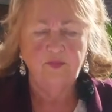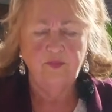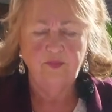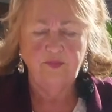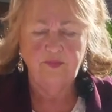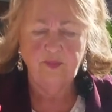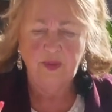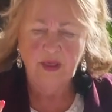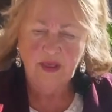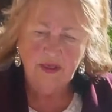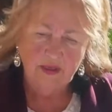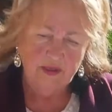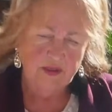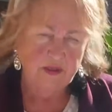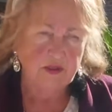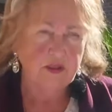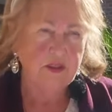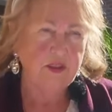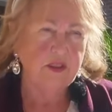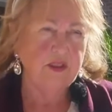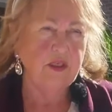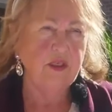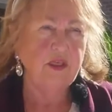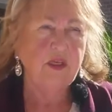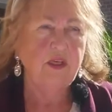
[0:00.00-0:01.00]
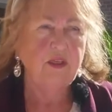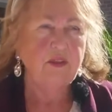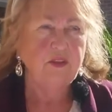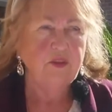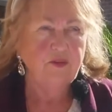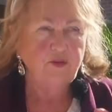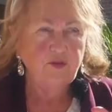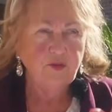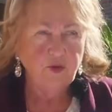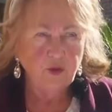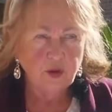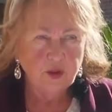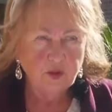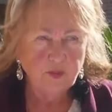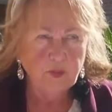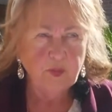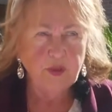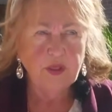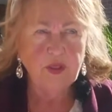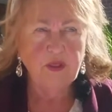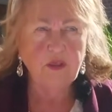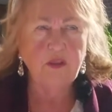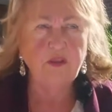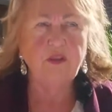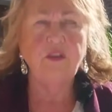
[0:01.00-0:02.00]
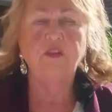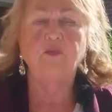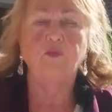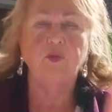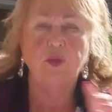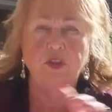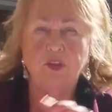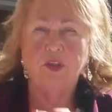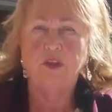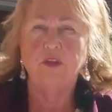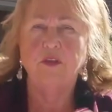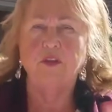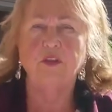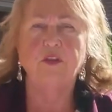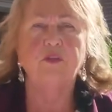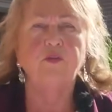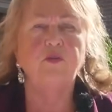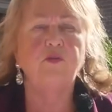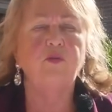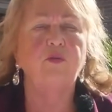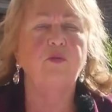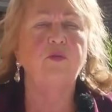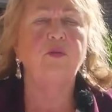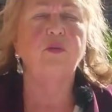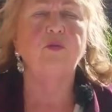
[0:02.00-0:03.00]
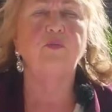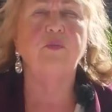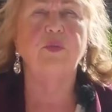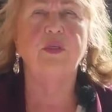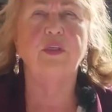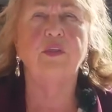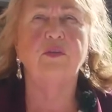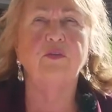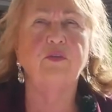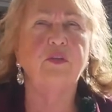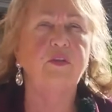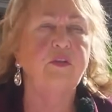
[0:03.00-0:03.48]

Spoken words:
parts. The first part, which I just talked about, the